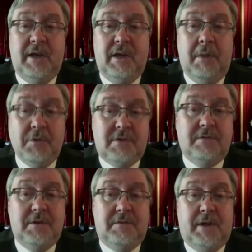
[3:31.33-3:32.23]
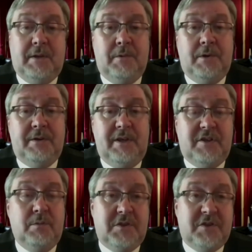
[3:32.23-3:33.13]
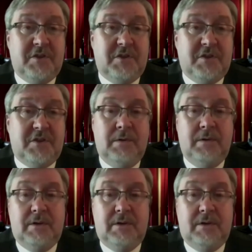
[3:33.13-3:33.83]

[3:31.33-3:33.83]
In most of the developed world, the issue was social,